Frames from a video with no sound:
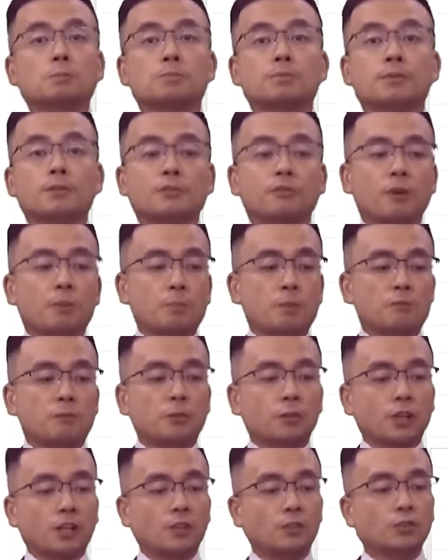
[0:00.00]
profit
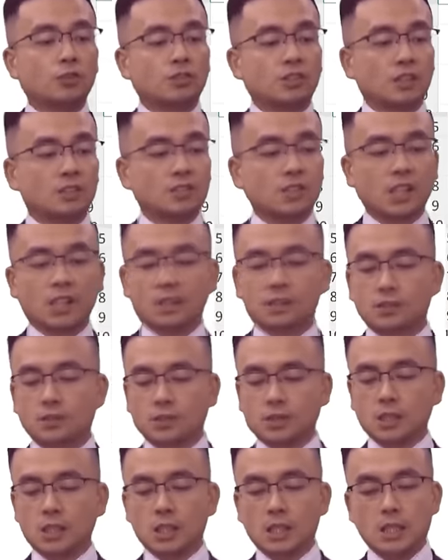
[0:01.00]
before interest and tax.